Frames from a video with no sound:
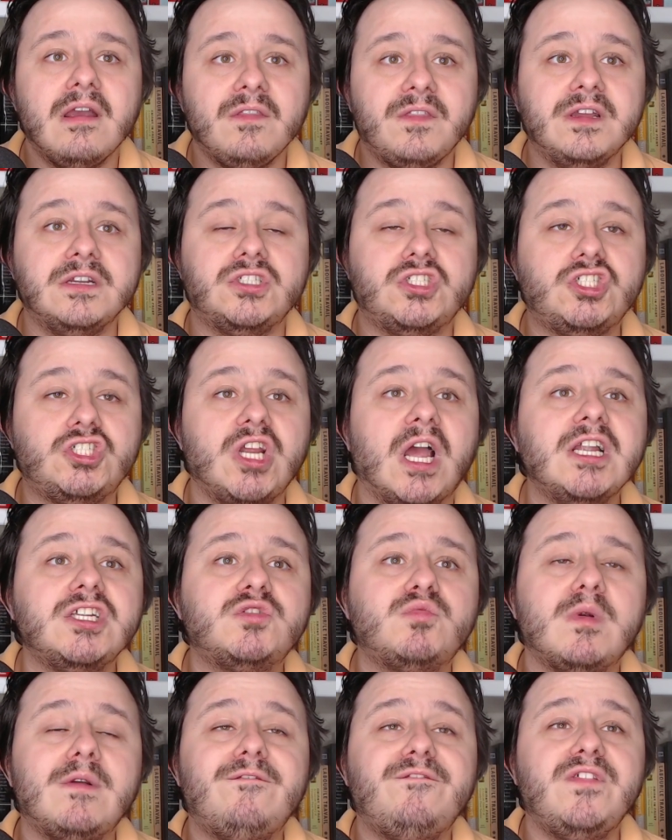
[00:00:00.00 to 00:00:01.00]
the
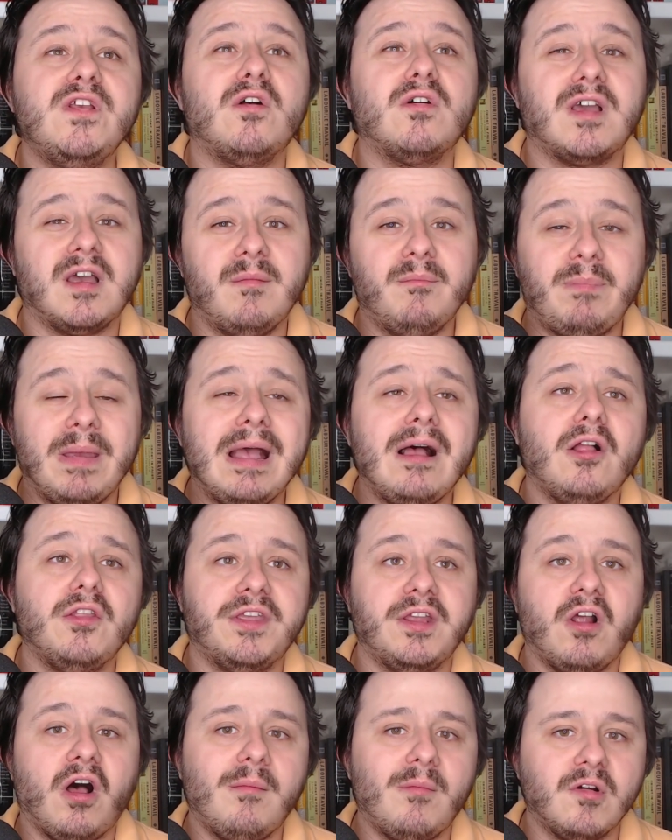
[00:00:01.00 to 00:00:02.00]
judge would feel compelled
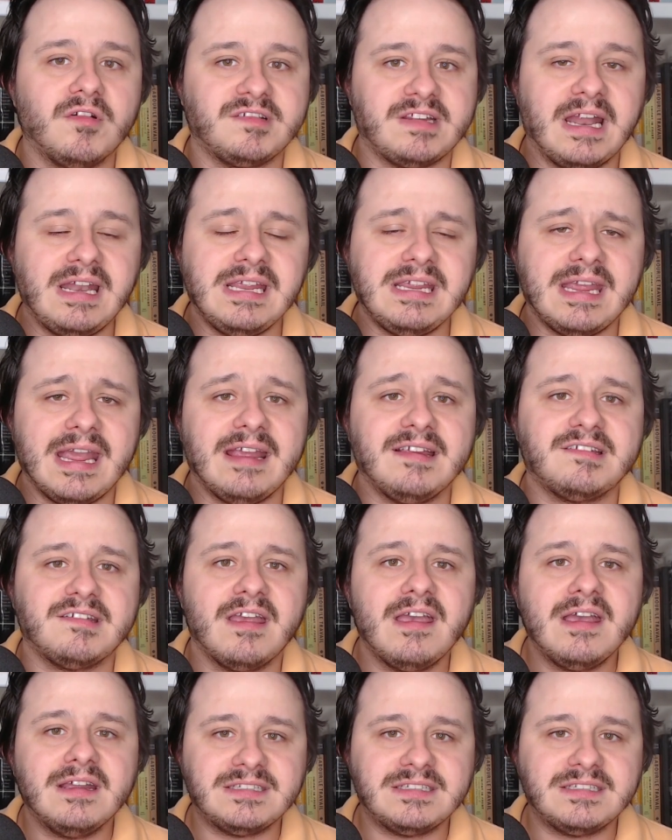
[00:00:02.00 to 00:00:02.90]
in almost any case